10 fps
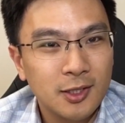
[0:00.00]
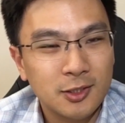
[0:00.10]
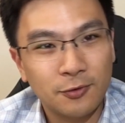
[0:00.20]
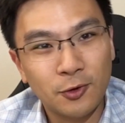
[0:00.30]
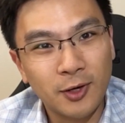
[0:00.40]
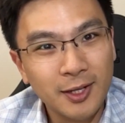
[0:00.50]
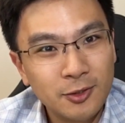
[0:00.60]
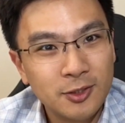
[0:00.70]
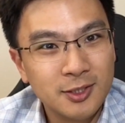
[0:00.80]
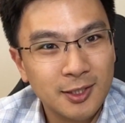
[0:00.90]
So if you're
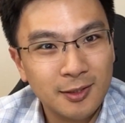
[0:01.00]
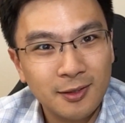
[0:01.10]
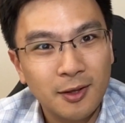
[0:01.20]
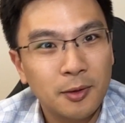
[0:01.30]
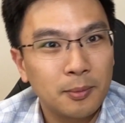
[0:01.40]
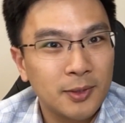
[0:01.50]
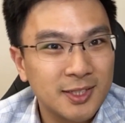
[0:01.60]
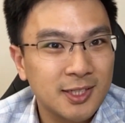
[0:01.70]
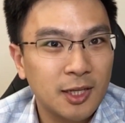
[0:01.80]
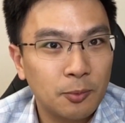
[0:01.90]
interested,
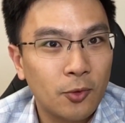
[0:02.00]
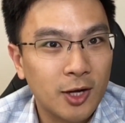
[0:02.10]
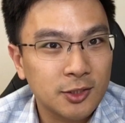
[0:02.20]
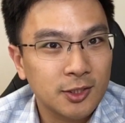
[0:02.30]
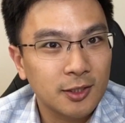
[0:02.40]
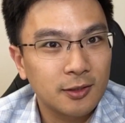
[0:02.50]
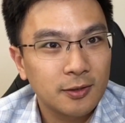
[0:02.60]
please keep watching.